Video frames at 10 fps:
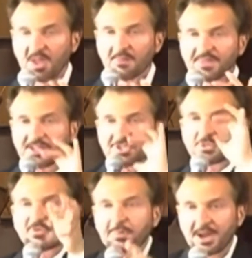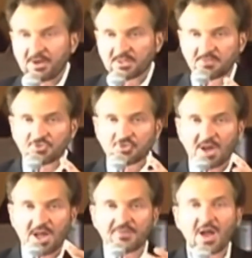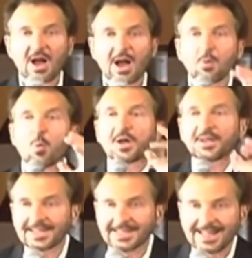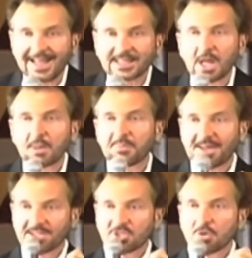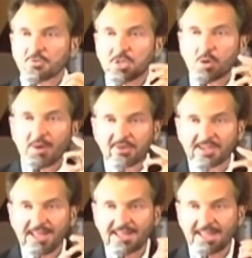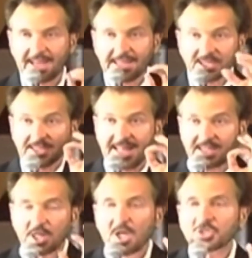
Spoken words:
That's the reparative drive. I want to connect, but I don't know how to connect.